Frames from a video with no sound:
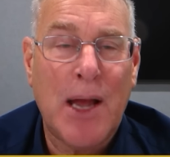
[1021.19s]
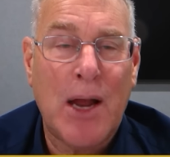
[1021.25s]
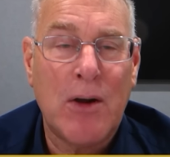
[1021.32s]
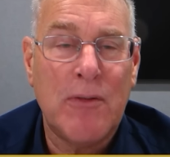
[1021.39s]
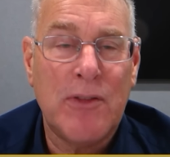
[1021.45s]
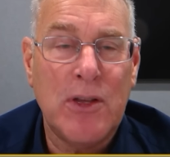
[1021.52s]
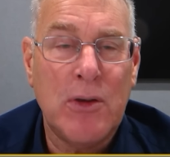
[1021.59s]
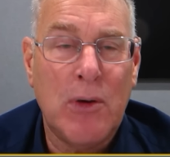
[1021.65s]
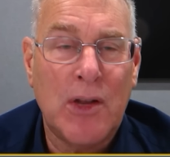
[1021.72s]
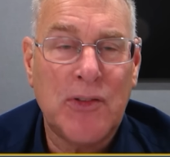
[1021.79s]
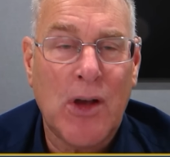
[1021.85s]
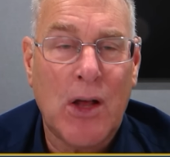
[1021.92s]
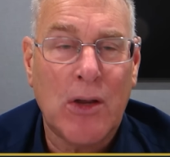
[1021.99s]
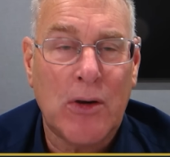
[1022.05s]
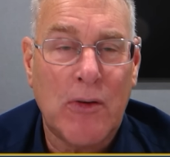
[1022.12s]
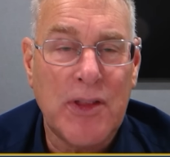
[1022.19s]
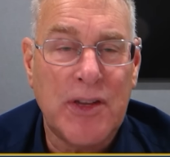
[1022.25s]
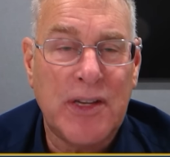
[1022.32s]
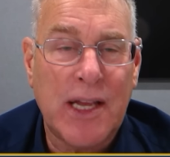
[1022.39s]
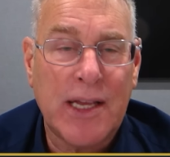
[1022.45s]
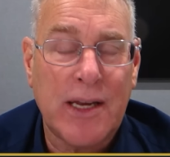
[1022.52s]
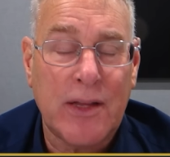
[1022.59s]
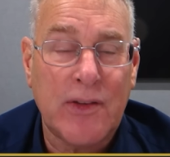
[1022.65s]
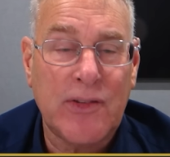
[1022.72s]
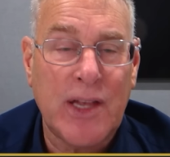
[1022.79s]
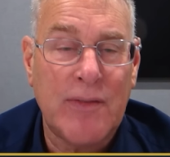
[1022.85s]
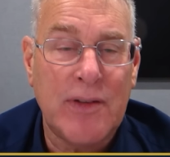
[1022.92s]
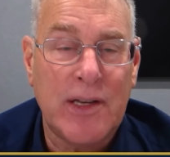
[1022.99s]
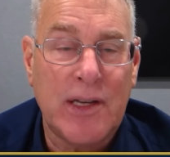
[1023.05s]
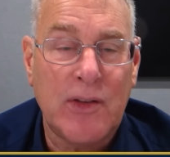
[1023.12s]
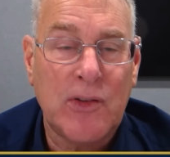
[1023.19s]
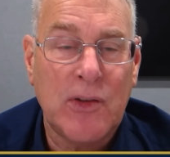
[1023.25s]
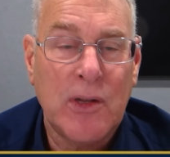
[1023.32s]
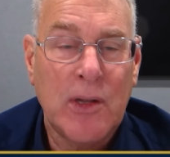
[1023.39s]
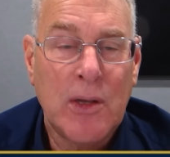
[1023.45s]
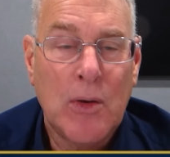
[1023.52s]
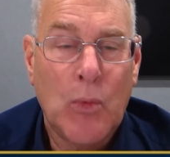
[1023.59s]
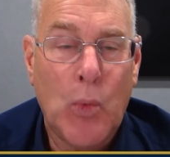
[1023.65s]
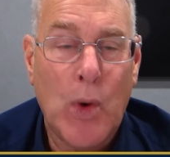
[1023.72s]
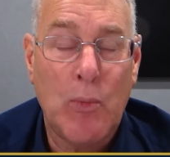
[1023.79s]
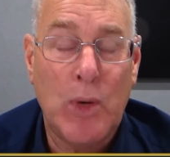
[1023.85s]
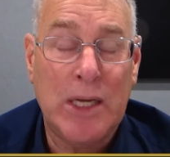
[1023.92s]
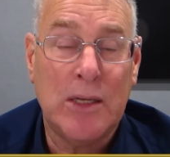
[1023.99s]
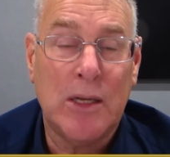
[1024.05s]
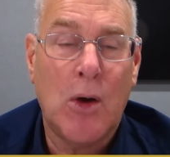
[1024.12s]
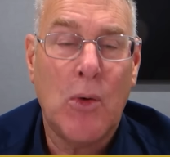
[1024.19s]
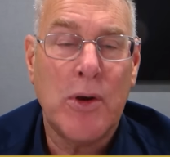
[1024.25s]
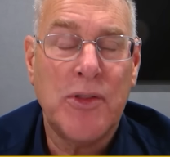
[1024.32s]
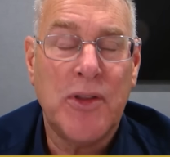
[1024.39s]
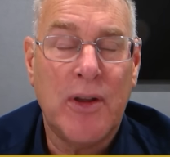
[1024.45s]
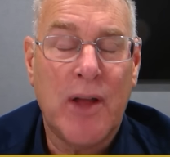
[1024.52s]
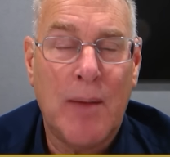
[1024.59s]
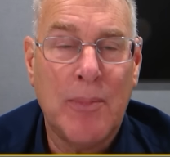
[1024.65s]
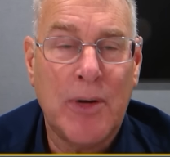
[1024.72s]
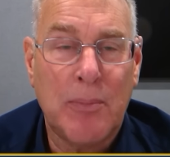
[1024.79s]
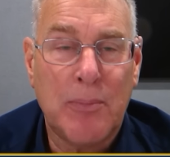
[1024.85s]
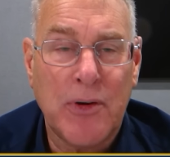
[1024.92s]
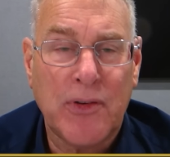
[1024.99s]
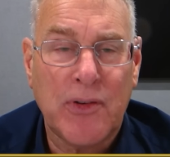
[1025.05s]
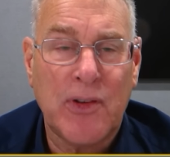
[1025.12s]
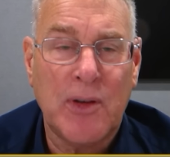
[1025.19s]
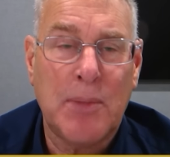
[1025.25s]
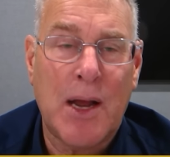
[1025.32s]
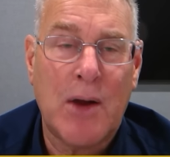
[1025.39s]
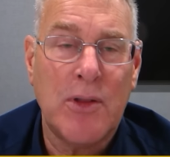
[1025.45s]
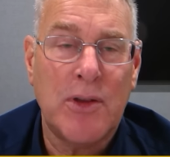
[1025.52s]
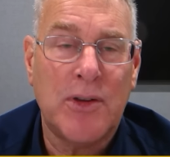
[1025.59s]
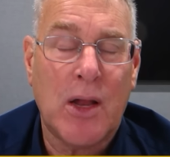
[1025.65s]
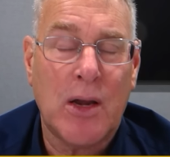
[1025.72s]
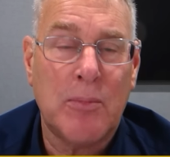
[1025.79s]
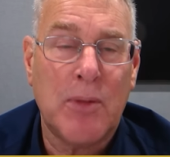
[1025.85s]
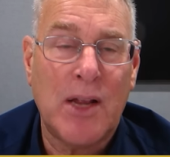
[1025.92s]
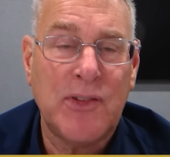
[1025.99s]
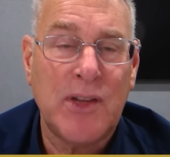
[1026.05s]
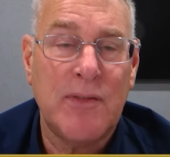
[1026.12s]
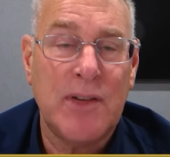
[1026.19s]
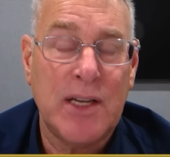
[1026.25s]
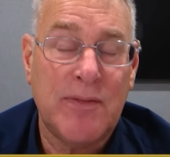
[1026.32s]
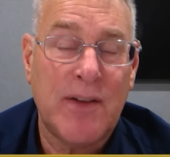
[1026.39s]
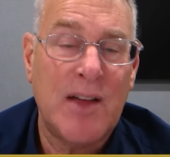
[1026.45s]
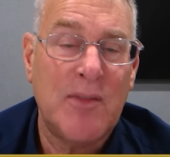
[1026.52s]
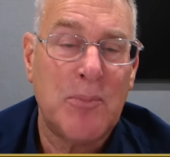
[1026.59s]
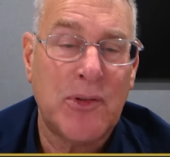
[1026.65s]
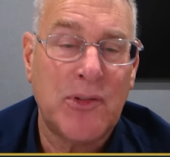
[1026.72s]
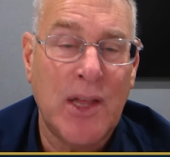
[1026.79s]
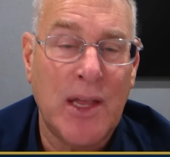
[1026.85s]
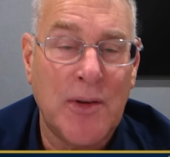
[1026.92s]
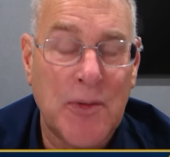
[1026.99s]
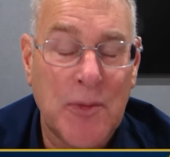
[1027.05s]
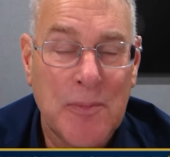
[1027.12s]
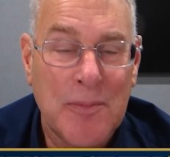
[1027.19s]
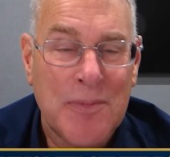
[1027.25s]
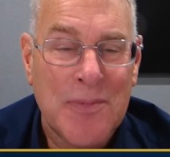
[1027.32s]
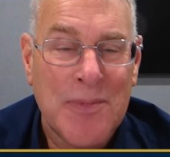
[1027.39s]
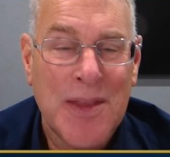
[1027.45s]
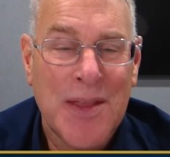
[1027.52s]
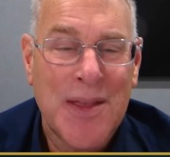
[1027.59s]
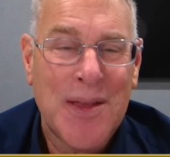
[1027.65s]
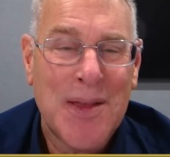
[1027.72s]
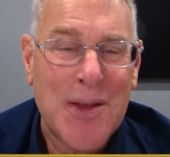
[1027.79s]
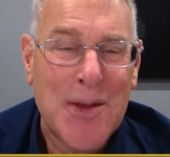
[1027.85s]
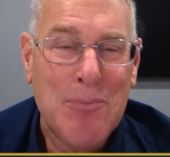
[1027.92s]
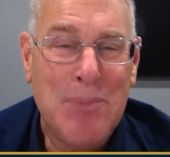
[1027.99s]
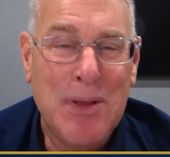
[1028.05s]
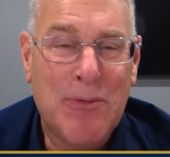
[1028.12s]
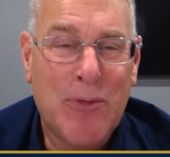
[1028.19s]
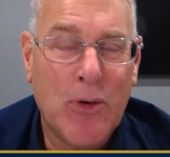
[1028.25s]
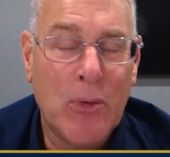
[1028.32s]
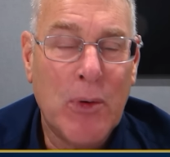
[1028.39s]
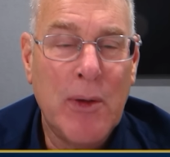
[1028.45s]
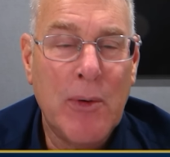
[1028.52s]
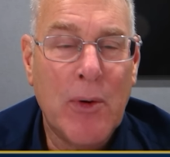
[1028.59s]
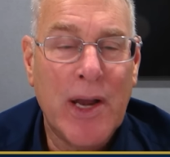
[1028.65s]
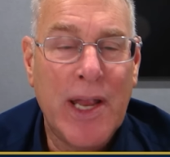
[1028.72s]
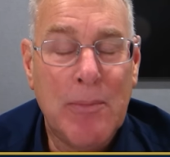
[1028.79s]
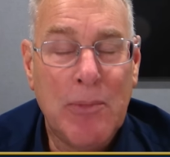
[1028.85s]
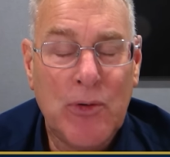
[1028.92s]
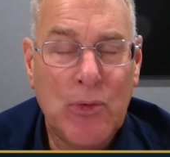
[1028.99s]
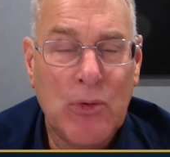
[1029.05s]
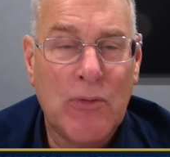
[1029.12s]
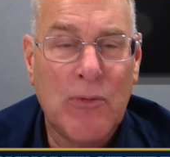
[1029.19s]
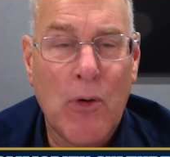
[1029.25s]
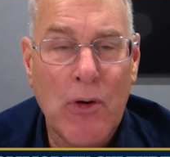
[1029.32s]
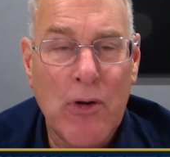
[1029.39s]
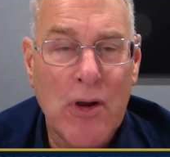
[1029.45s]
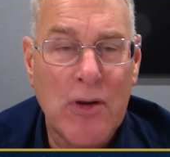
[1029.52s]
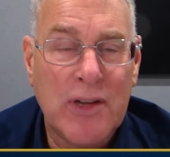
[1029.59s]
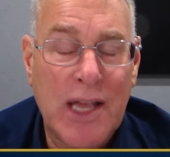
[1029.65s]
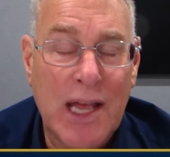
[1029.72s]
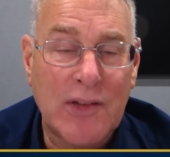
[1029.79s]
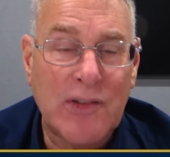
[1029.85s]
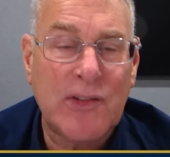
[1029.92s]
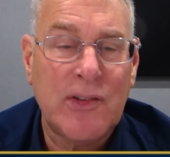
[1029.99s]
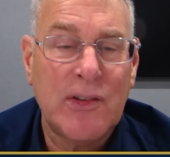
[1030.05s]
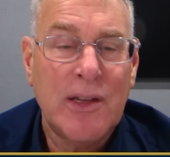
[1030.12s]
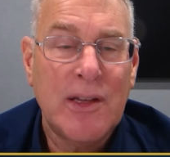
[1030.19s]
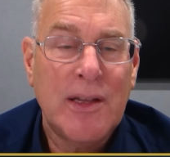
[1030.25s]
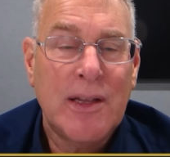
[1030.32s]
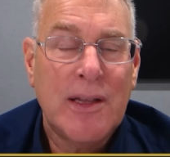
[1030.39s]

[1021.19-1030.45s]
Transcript: power of the US dollar over the decade of the 70s when we lowered the nominal purchasing power of the dollar by 75% before we were able to afford our debts.